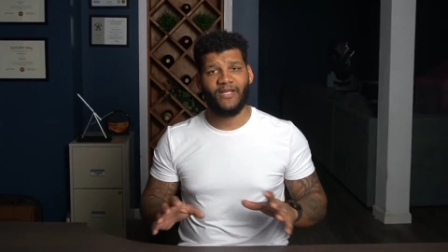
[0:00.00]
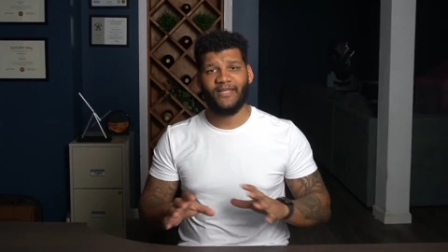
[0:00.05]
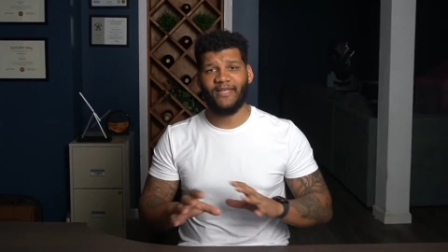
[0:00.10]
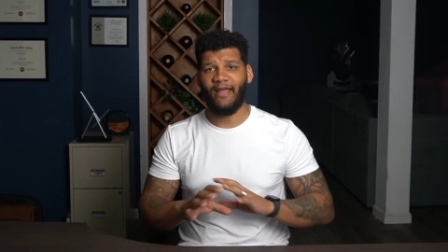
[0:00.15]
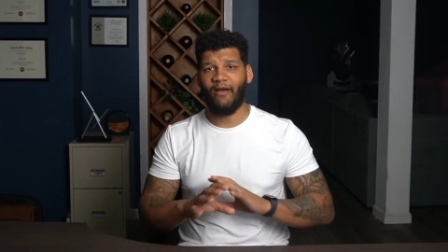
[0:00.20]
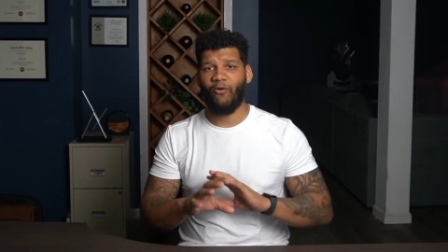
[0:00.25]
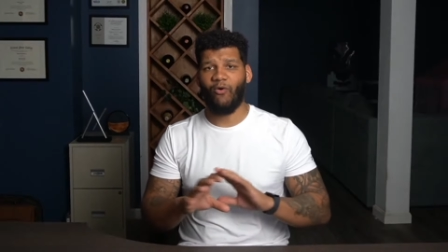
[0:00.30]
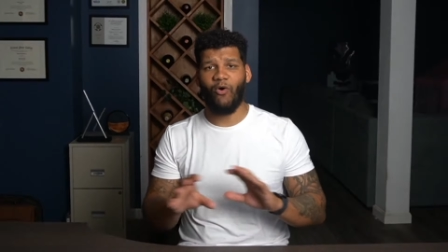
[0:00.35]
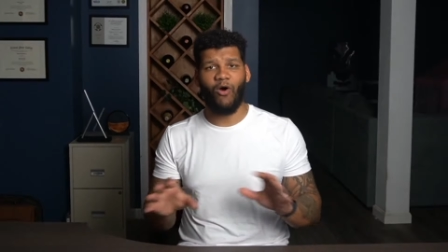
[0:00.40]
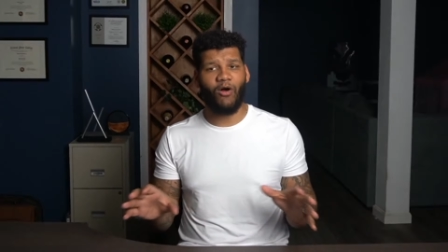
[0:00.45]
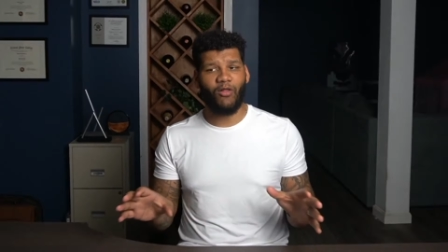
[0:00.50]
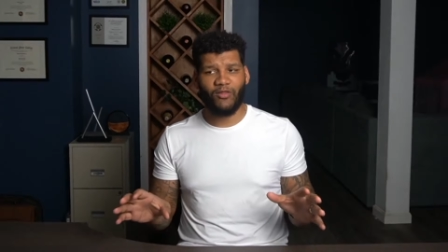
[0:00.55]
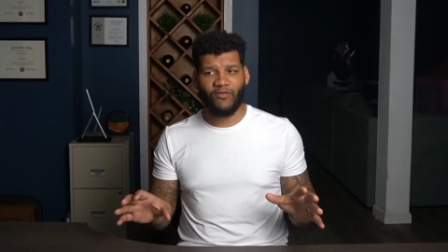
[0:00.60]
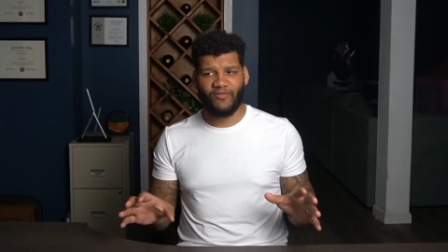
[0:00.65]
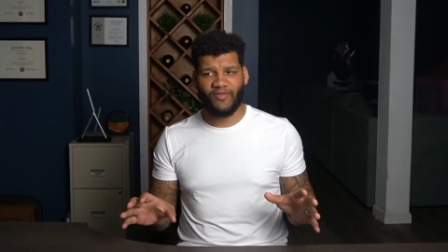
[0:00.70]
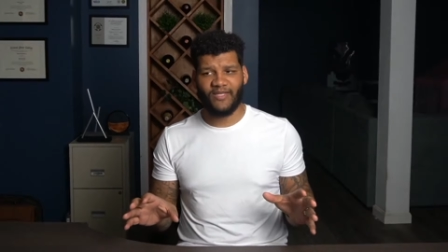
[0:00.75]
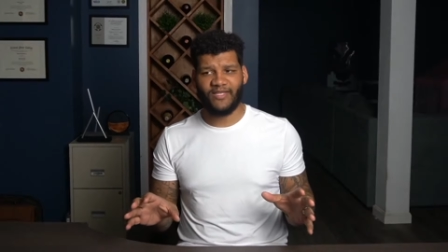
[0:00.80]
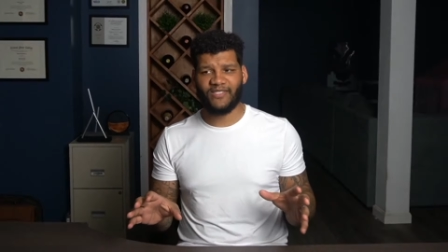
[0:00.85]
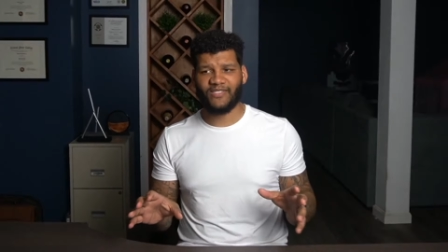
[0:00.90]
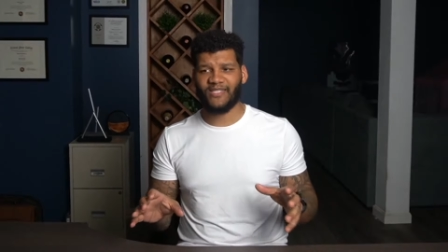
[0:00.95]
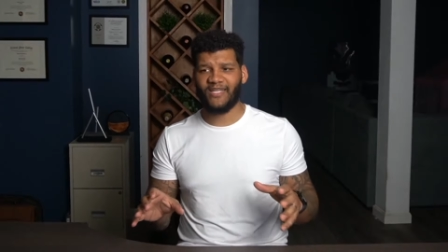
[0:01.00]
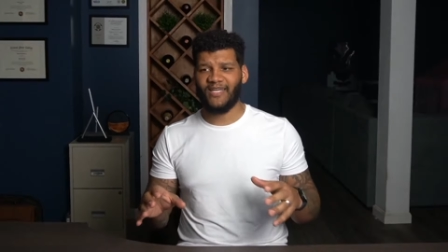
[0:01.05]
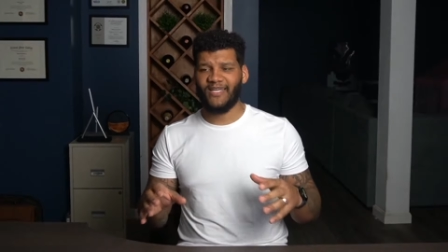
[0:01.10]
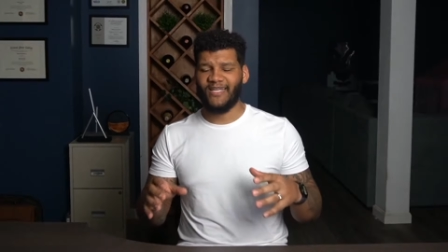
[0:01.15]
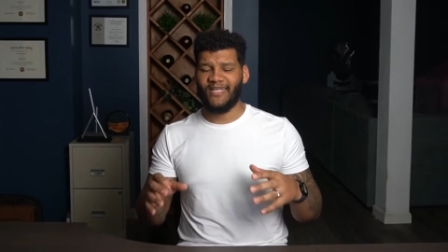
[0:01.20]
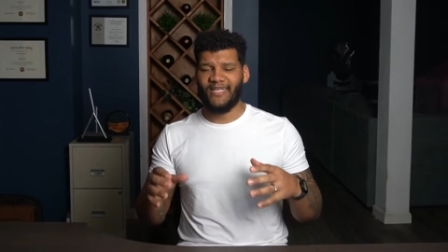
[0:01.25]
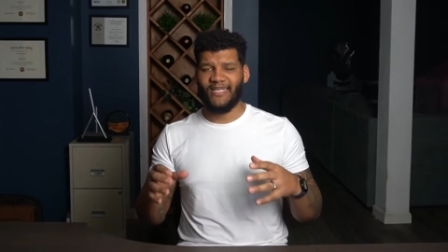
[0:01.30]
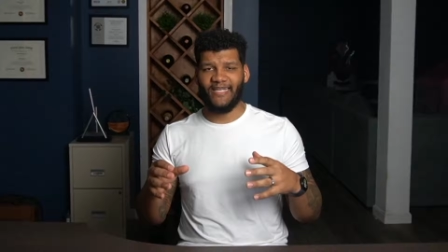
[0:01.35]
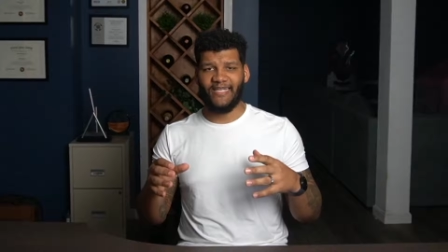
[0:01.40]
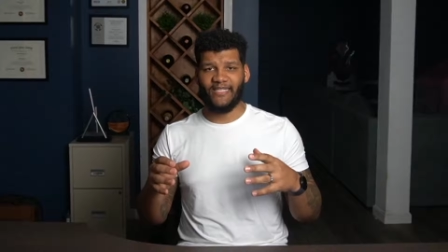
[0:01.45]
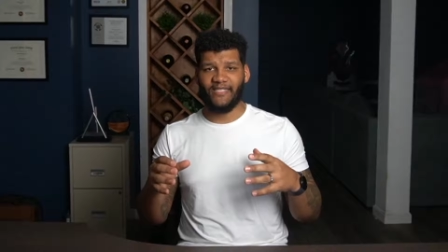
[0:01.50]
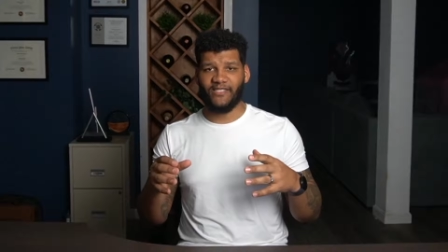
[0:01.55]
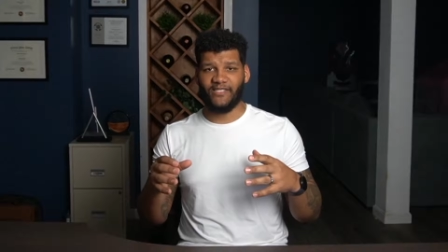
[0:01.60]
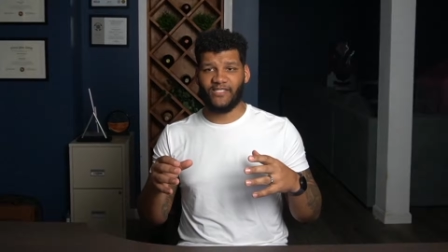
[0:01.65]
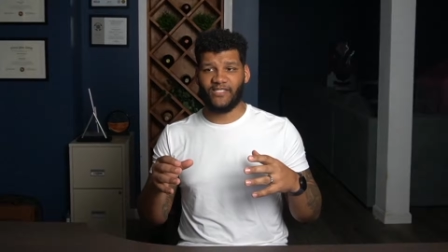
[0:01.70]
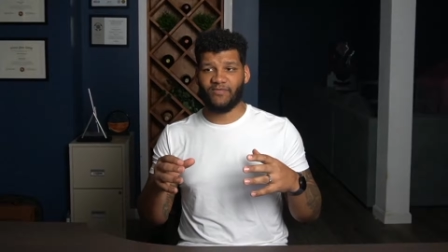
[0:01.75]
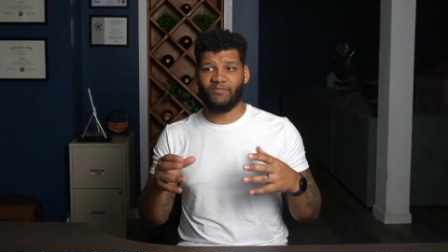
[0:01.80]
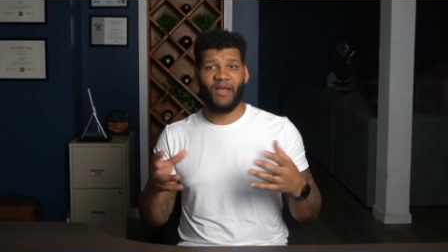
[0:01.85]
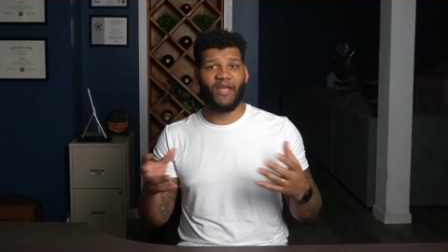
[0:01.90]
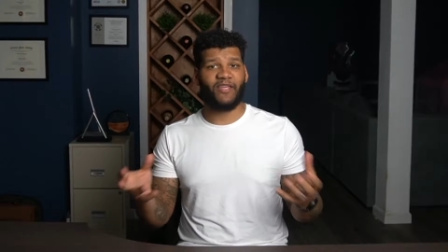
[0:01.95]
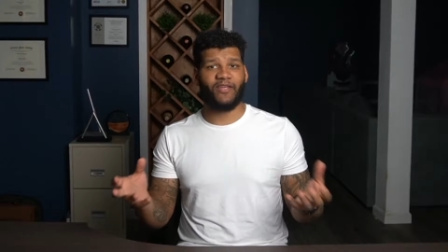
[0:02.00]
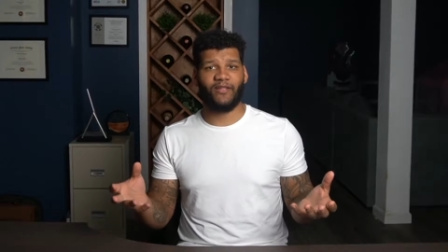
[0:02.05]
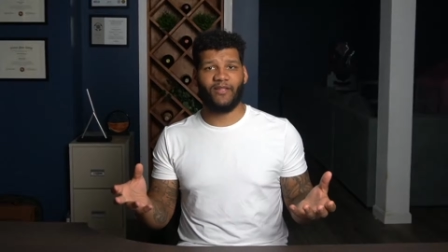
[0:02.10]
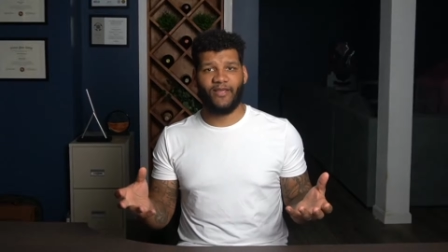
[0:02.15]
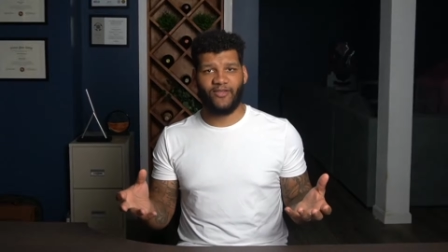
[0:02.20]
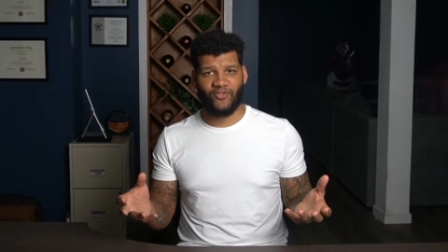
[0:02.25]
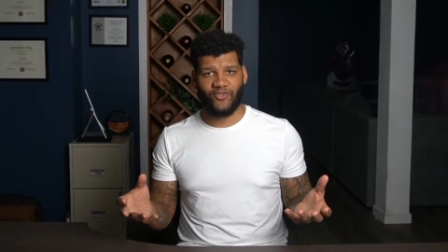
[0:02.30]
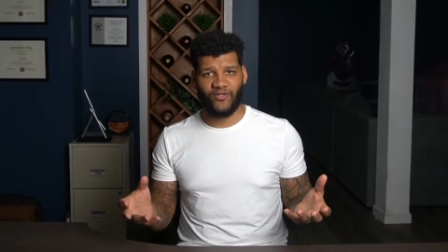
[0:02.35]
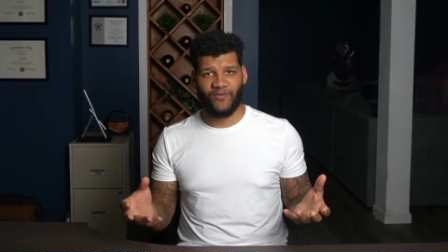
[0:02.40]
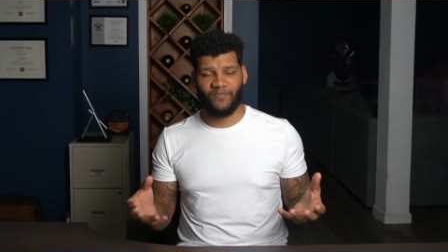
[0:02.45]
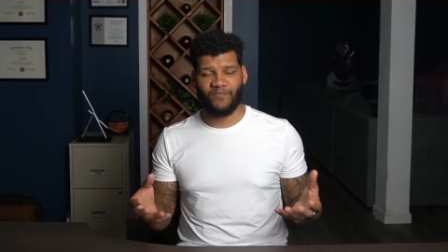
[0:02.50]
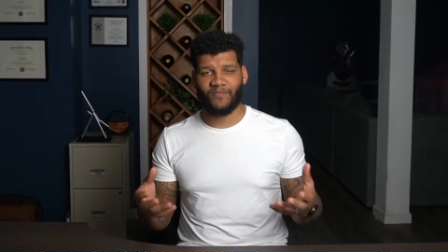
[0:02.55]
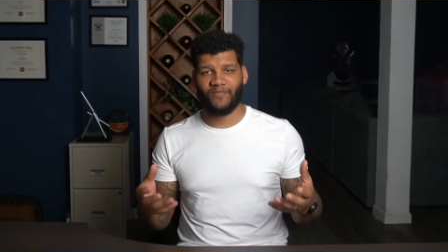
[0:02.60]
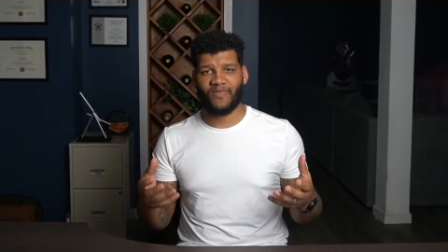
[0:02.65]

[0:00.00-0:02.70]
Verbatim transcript: Now, all of this is speculation.